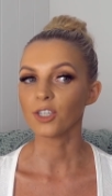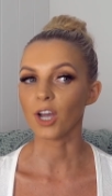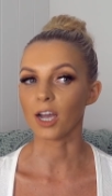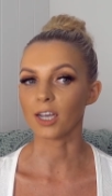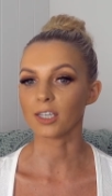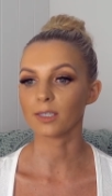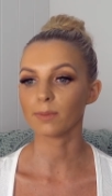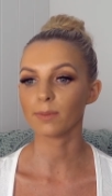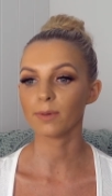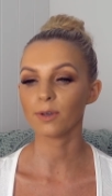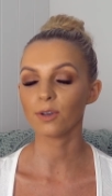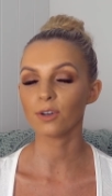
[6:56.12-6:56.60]

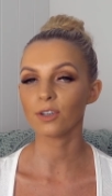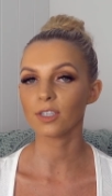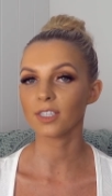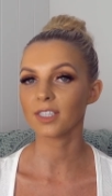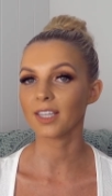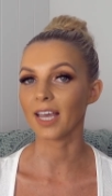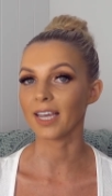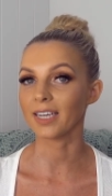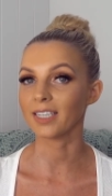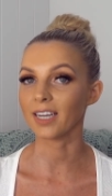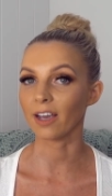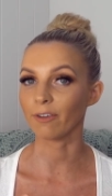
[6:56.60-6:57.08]
just because
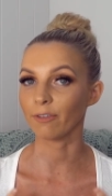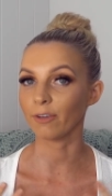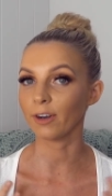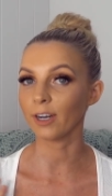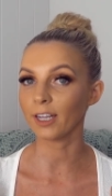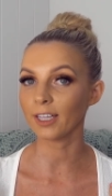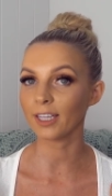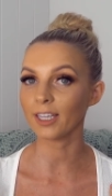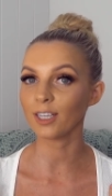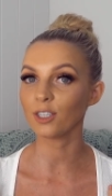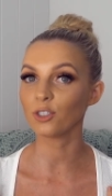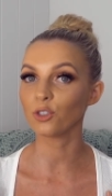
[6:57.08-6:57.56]
they
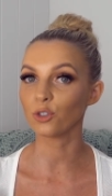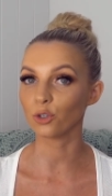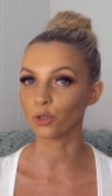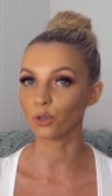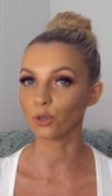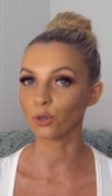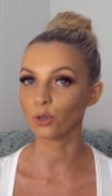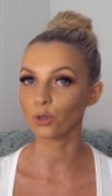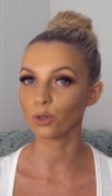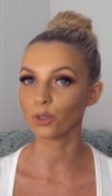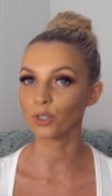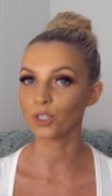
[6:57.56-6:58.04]
definitely
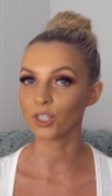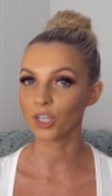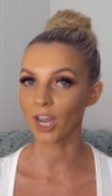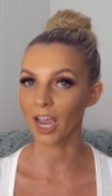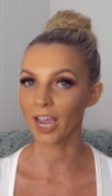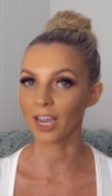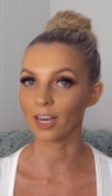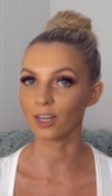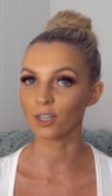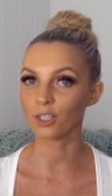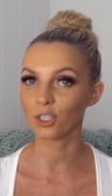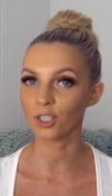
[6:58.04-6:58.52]
do
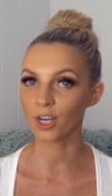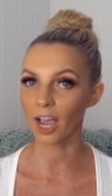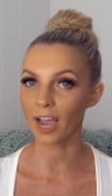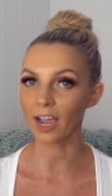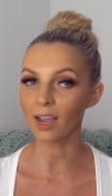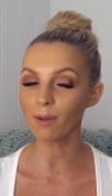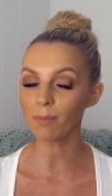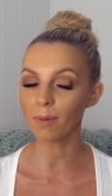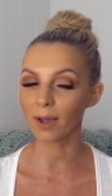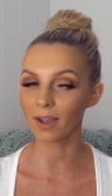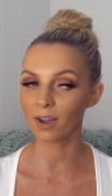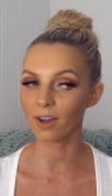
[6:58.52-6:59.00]
change
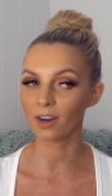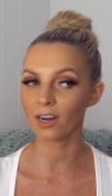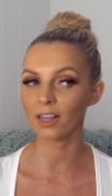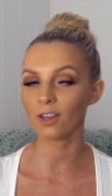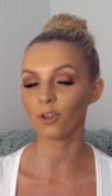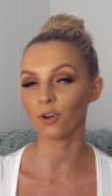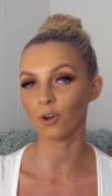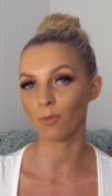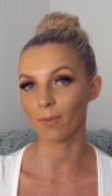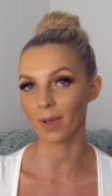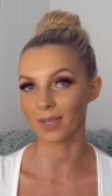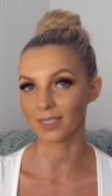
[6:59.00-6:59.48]
shape. I got a
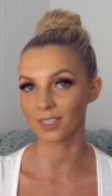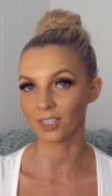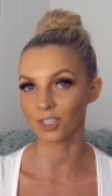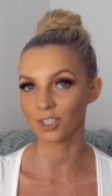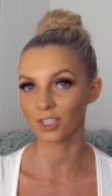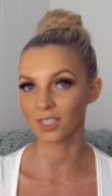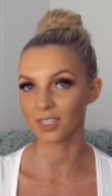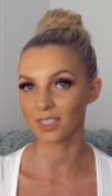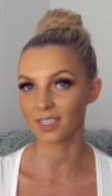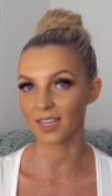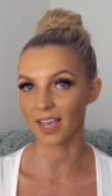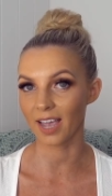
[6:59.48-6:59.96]
lot of
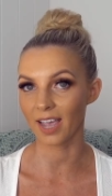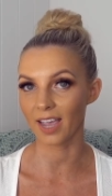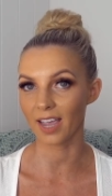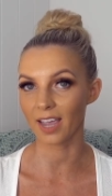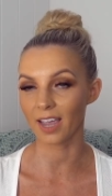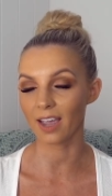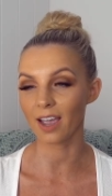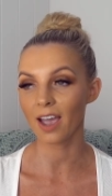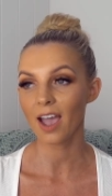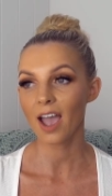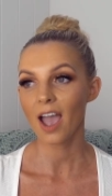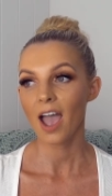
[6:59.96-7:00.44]
messages saying,
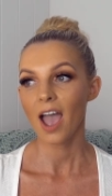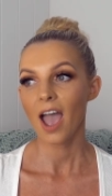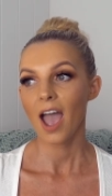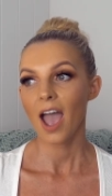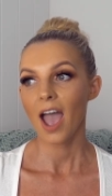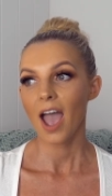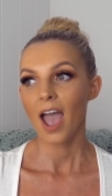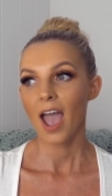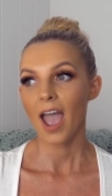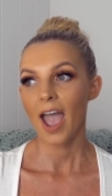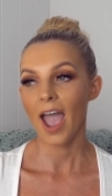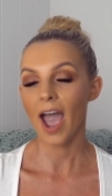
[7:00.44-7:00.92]

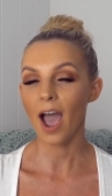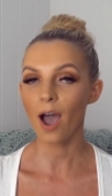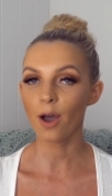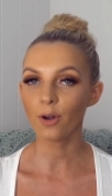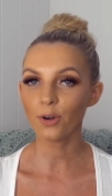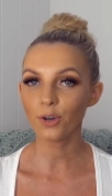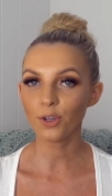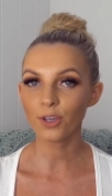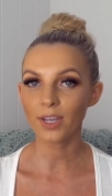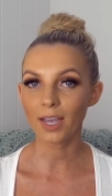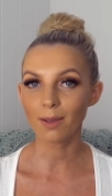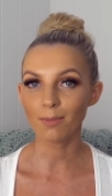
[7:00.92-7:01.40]
how
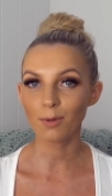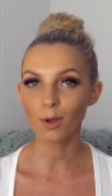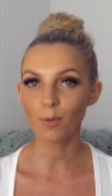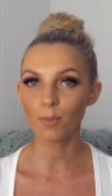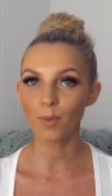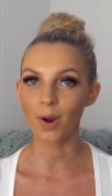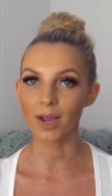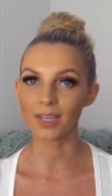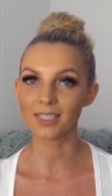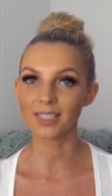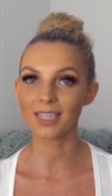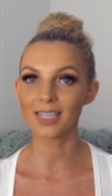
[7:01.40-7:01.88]
do you keep your
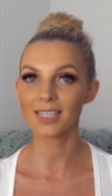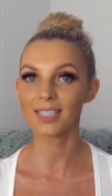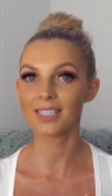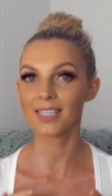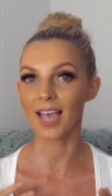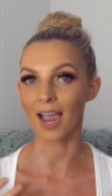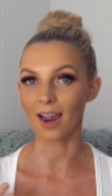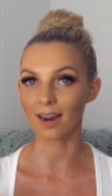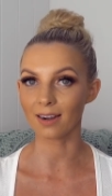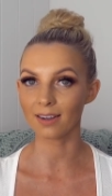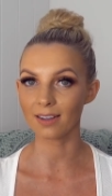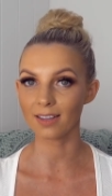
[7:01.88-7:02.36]
breasts
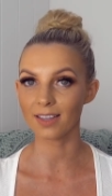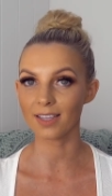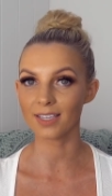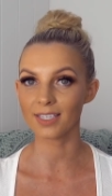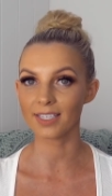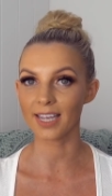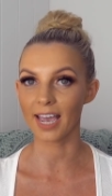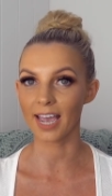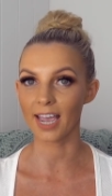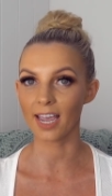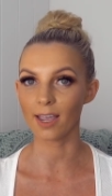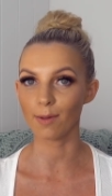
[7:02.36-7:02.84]
exactly the
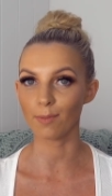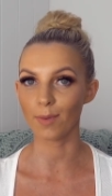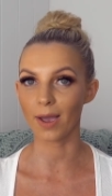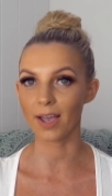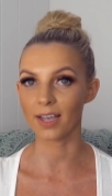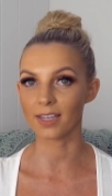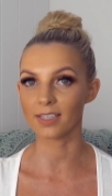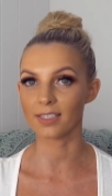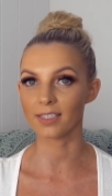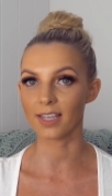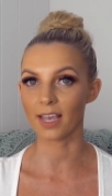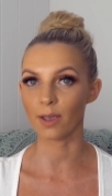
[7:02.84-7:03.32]
same
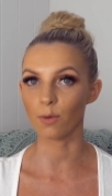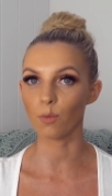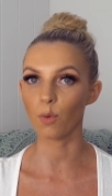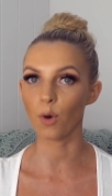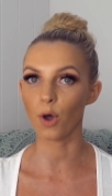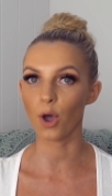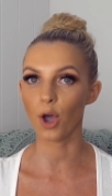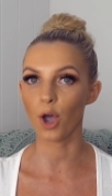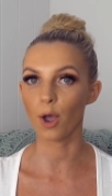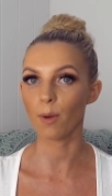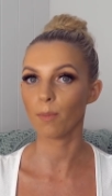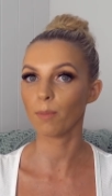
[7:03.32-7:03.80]
as they
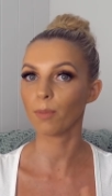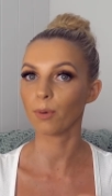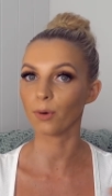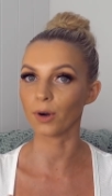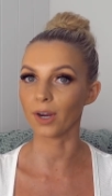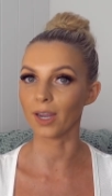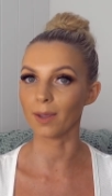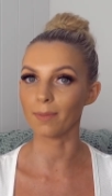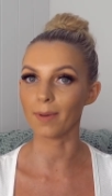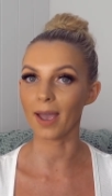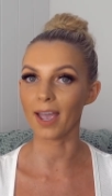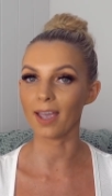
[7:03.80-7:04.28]
were
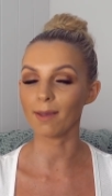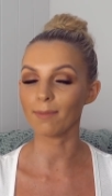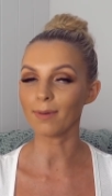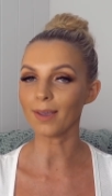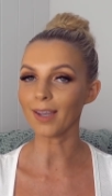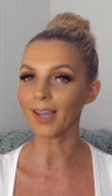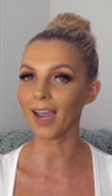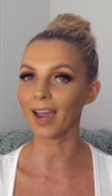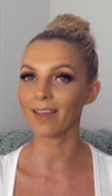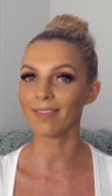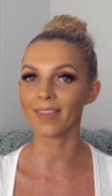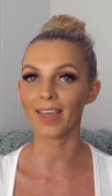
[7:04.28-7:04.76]

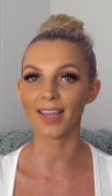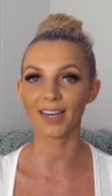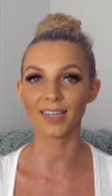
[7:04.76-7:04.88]
pre-baby? And